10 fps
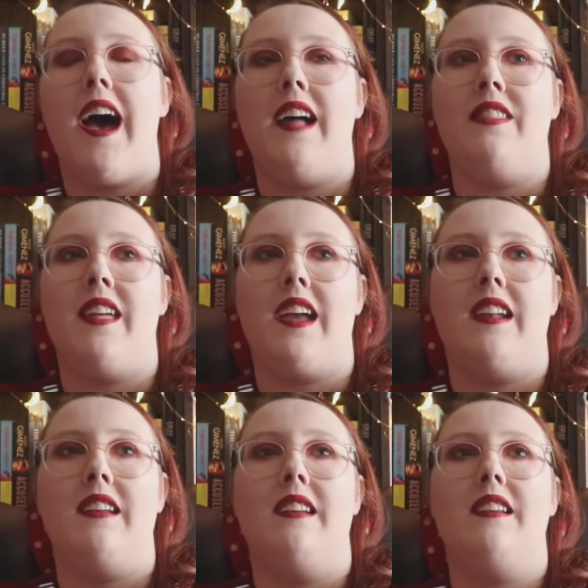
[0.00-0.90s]
And
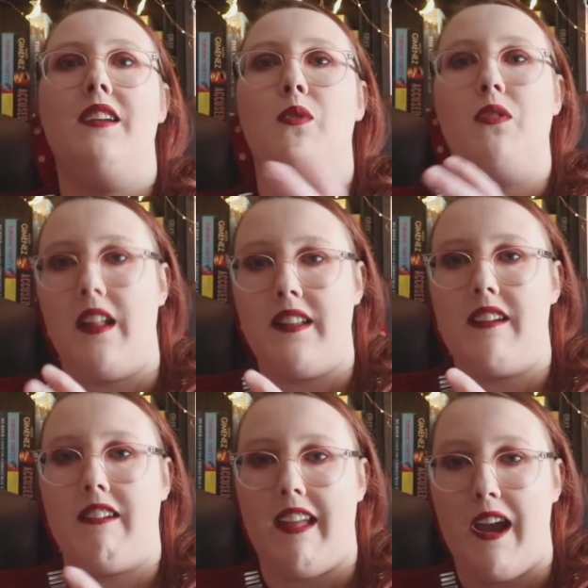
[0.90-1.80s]
then, you know,
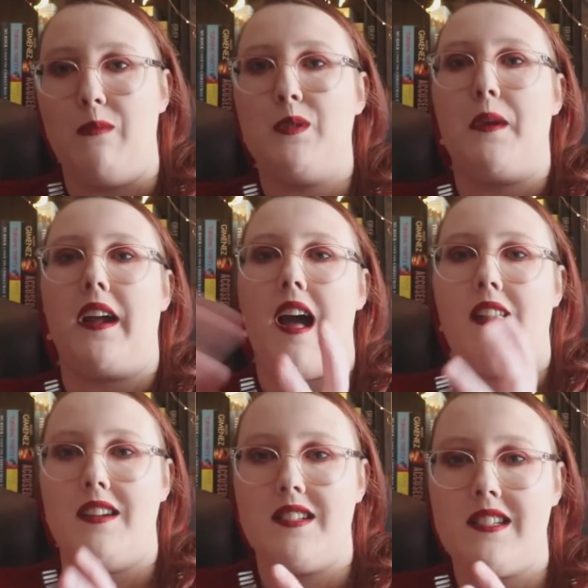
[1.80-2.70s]
Lily really helps bring
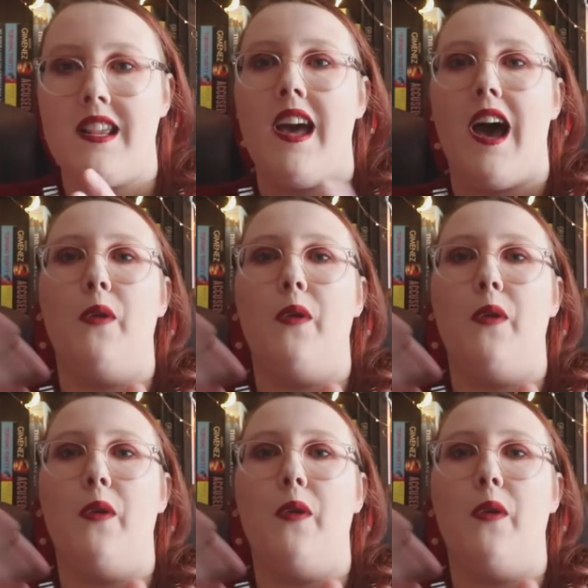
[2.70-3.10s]
Alice